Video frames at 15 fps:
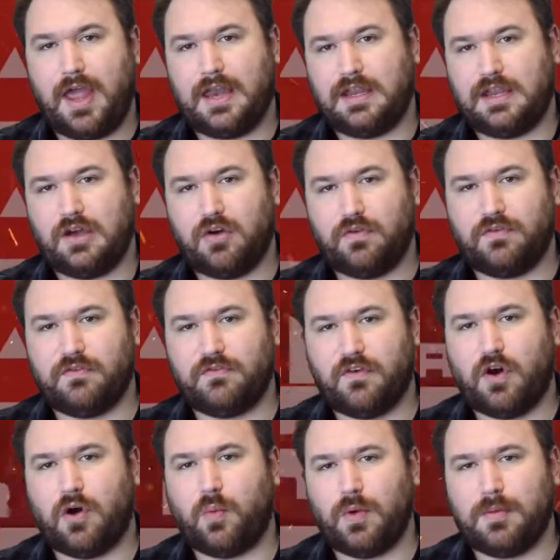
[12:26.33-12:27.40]
any of the
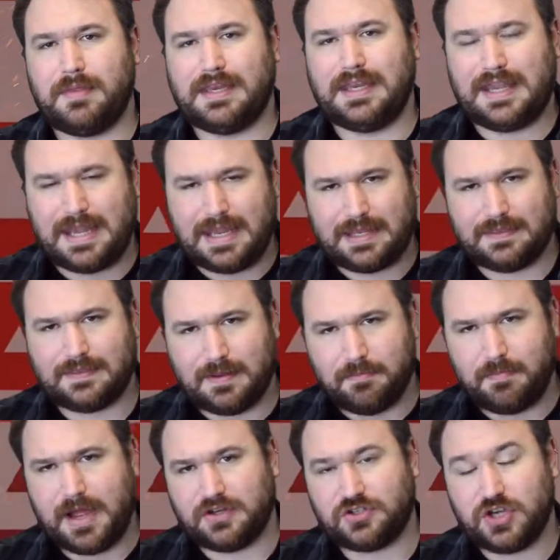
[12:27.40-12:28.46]
four women in the
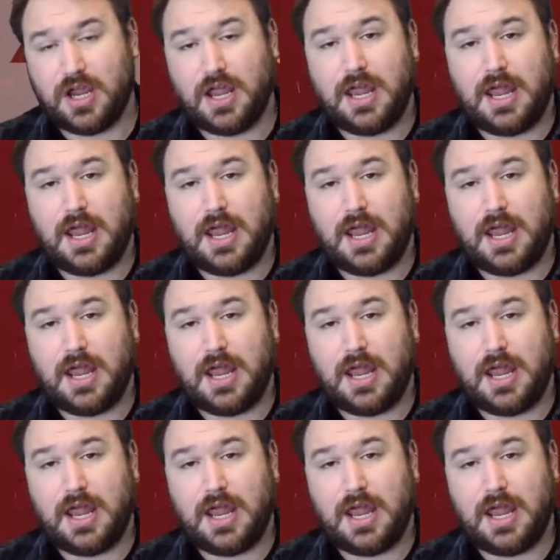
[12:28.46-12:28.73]
match.